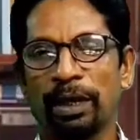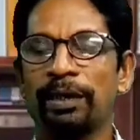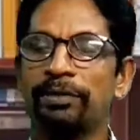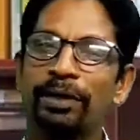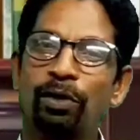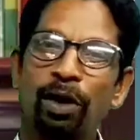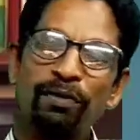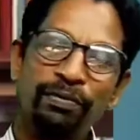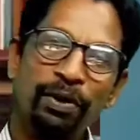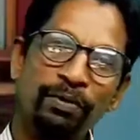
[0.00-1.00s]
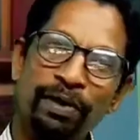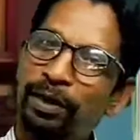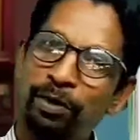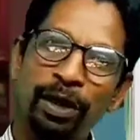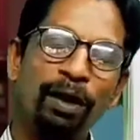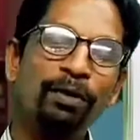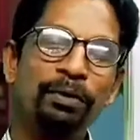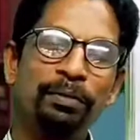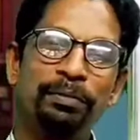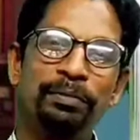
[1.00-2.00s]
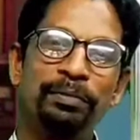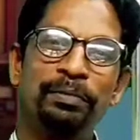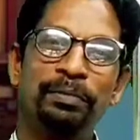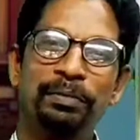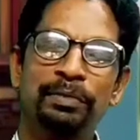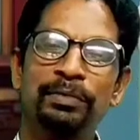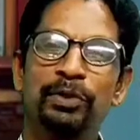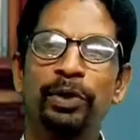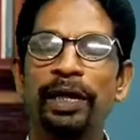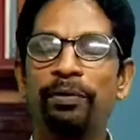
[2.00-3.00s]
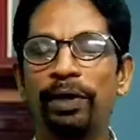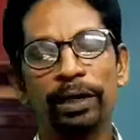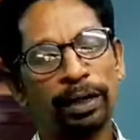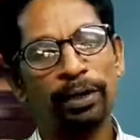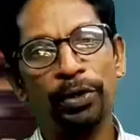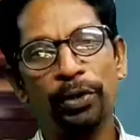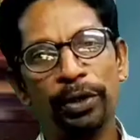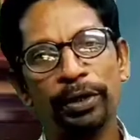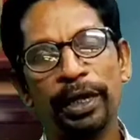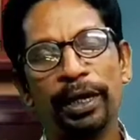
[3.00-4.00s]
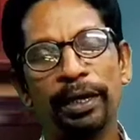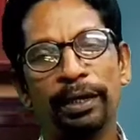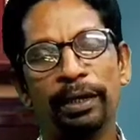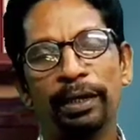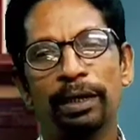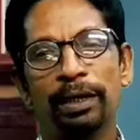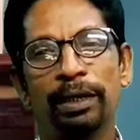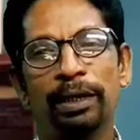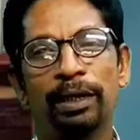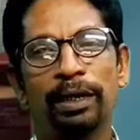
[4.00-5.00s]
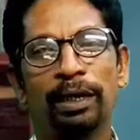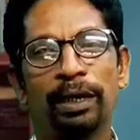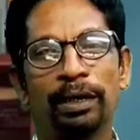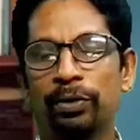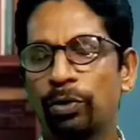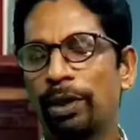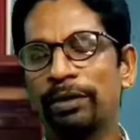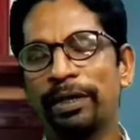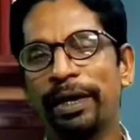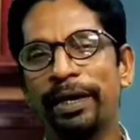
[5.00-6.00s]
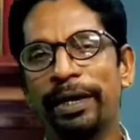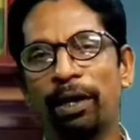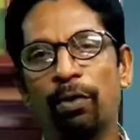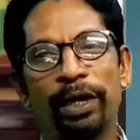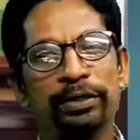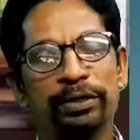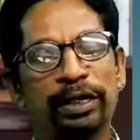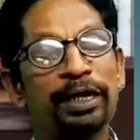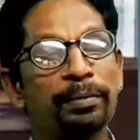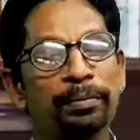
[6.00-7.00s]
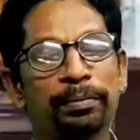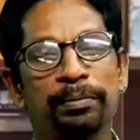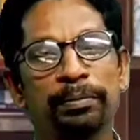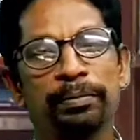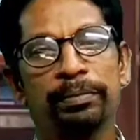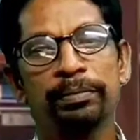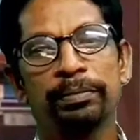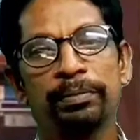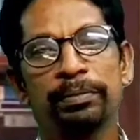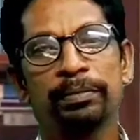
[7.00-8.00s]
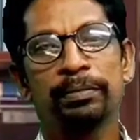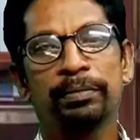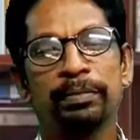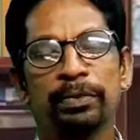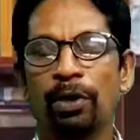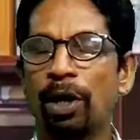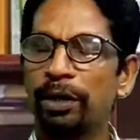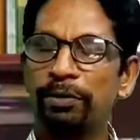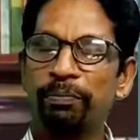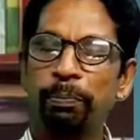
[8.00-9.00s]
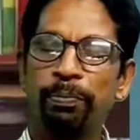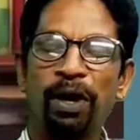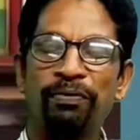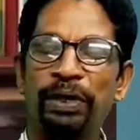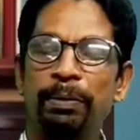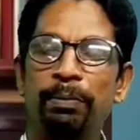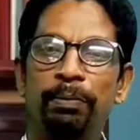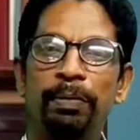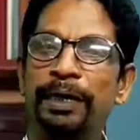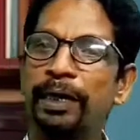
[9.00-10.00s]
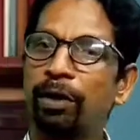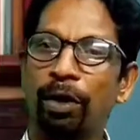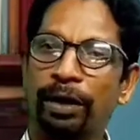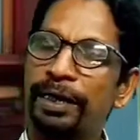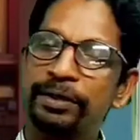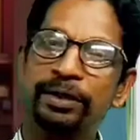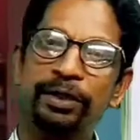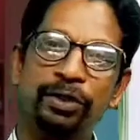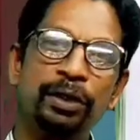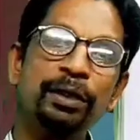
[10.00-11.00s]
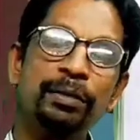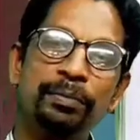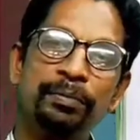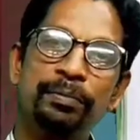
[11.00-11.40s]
I think all of you are very good now. Today we are continuing the 12th grade accountancy, non-profit making organization,